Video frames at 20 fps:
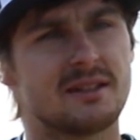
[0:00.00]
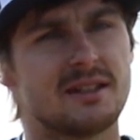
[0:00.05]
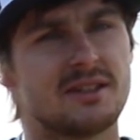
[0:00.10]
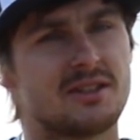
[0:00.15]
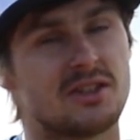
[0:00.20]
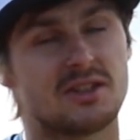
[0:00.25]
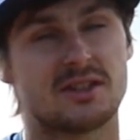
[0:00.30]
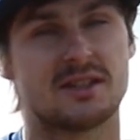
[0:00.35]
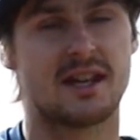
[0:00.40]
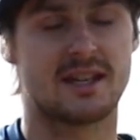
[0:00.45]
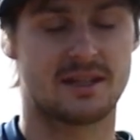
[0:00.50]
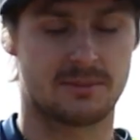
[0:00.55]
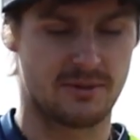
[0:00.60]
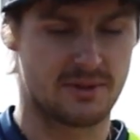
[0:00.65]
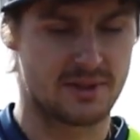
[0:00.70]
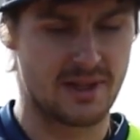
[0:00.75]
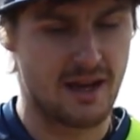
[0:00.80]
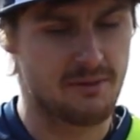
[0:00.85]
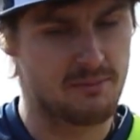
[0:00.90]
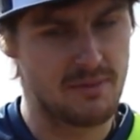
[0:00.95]
He's just
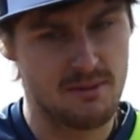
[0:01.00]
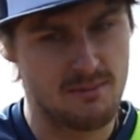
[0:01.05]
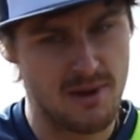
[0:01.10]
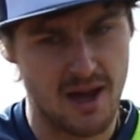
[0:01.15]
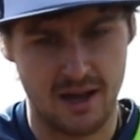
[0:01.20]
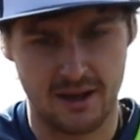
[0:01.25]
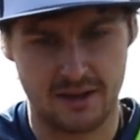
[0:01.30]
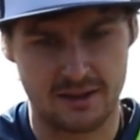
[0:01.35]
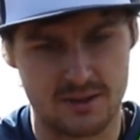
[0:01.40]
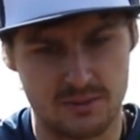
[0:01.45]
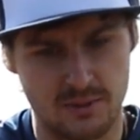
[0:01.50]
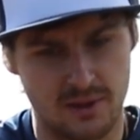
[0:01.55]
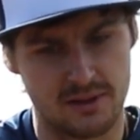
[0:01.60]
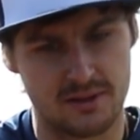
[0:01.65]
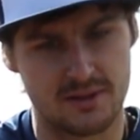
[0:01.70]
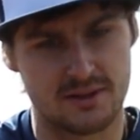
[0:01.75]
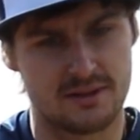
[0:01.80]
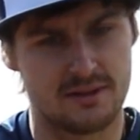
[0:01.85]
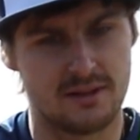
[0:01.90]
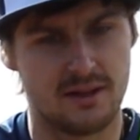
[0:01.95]
desperate to have me back, as well
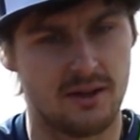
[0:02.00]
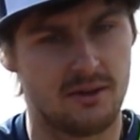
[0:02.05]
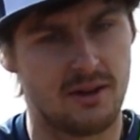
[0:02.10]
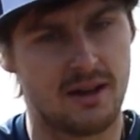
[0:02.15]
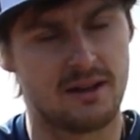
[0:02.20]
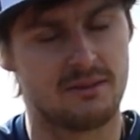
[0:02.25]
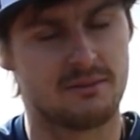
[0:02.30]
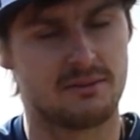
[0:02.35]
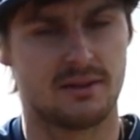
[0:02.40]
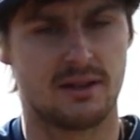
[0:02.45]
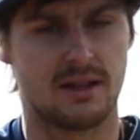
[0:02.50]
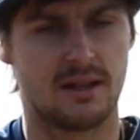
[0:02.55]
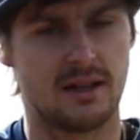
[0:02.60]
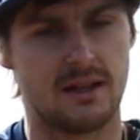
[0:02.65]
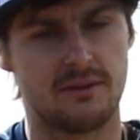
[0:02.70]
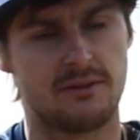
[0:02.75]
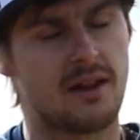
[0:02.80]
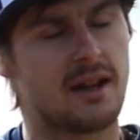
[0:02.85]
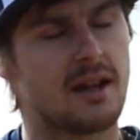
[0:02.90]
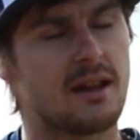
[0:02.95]
as, you know,
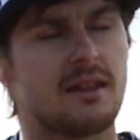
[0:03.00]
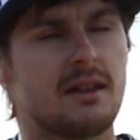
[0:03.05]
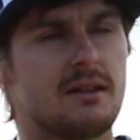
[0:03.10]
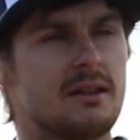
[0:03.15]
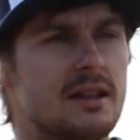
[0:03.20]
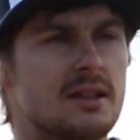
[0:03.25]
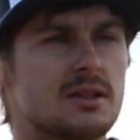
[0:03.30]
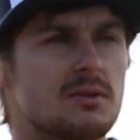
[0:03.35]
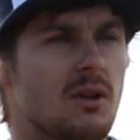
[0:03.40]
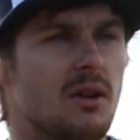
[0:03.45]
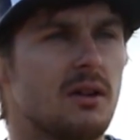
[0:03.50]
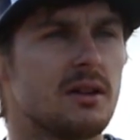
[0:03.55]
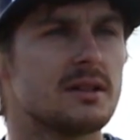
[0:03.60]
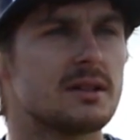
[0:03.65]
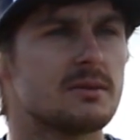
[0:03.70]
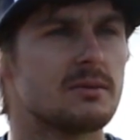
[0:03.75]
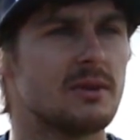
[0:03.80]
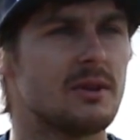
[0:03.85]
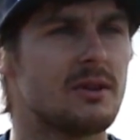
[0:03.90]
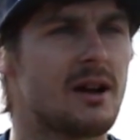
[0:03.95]
if any of his
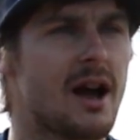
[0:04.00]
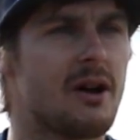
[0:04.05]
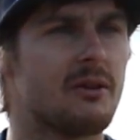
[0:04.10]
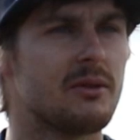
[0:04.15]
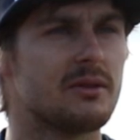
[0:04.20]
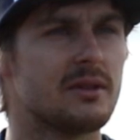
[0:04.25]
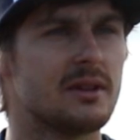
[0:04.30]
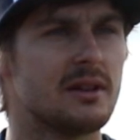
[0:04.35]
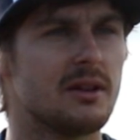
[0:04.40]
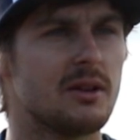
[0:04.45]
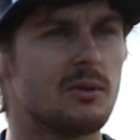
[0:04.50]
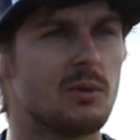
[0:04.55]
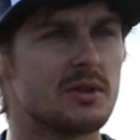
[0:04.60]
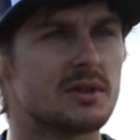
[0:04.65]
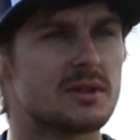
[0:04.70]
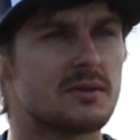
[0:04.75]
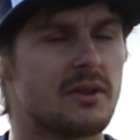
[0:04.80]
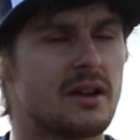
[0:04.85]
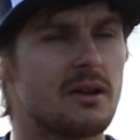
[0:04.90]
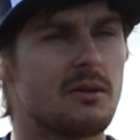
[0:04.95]
riders were out, you know, he
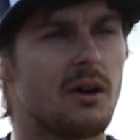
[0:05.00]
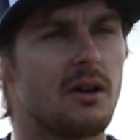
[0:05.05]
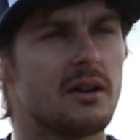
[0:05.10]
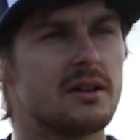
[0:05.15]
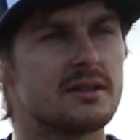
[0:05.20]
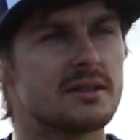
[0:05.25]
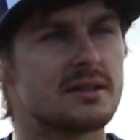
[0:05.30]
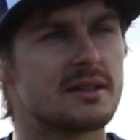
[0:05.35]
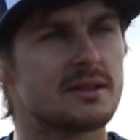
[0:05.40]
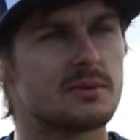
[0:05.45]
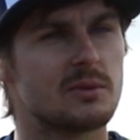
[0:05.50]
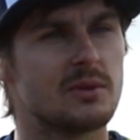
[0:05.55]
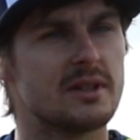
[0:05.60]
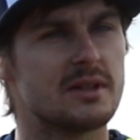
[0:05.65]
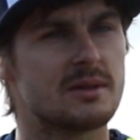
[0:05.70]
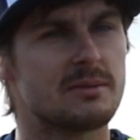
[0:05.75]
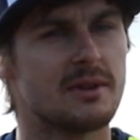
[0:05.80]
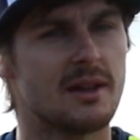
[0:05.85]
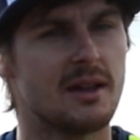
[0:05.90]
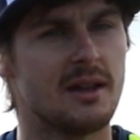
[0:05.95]
wants free riders. That's what
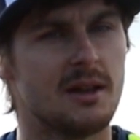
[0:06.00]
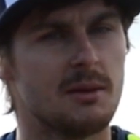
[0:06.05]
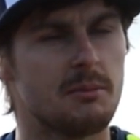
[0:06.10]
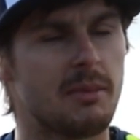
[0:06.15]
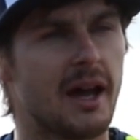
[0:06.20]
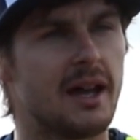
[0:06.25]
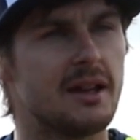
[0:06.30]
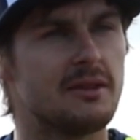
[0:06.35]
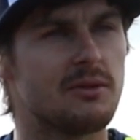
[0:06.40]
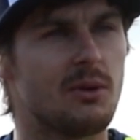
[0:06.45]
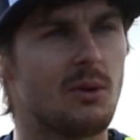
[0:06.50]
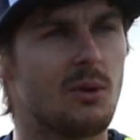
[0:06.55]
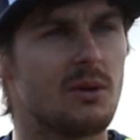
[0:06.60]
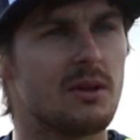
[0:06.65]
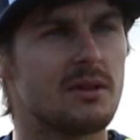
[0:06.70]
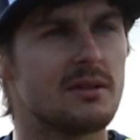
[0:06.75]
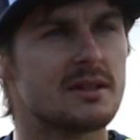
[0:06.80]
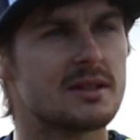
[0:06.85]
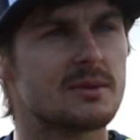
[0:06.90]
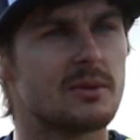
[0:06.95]
he's paid for,
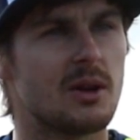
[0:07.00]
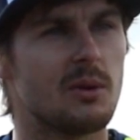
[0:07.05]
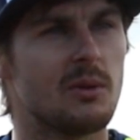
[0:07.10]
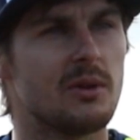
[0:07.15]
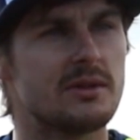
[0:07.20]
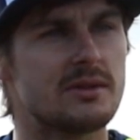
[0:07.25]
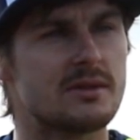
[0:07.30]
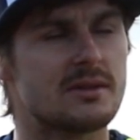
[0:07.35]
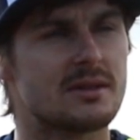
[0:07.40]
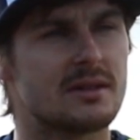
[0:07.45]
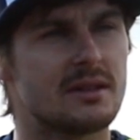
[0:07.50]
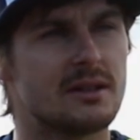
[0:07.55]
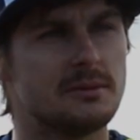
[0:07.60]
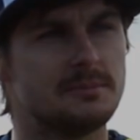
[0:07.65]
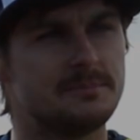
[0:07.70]
and that's what he wants. So.